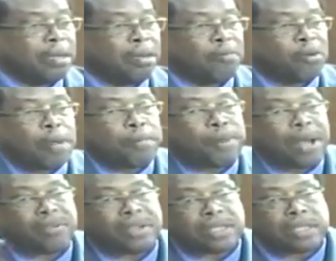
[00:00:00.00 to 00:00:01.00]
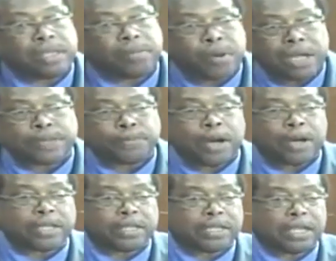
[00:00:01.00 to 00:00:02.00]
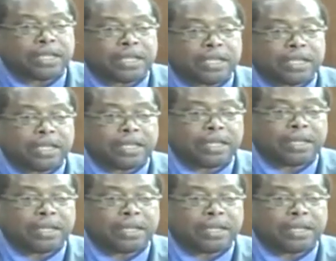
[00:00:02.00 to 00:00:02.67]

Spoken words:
from poverty to prosperity, Senator Hill,